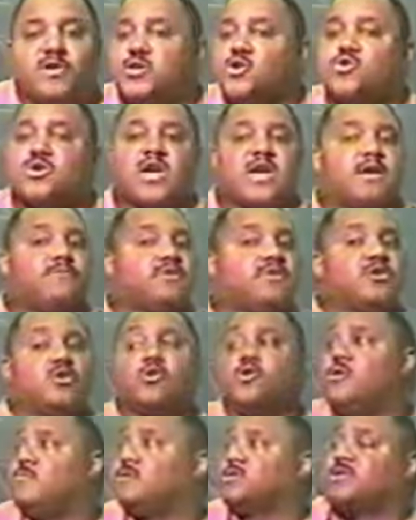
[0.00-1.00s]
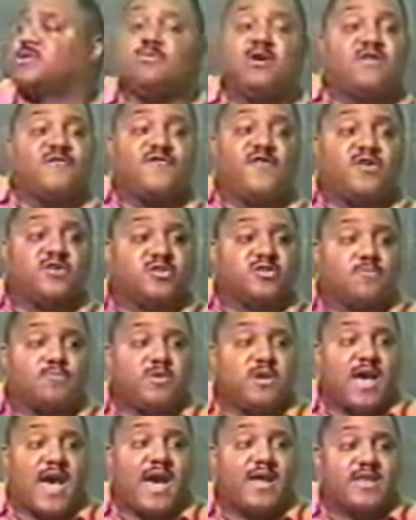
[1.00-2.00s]
but you can't be doing with some motherfuckers
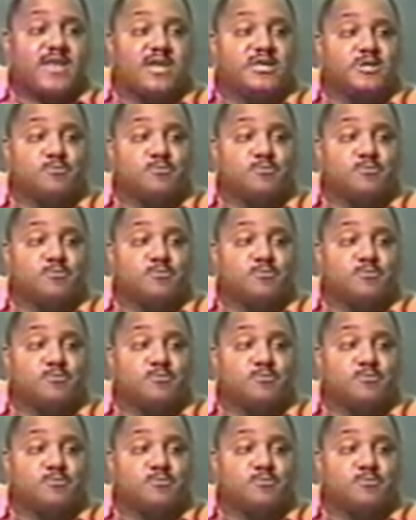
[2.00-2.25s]
up here out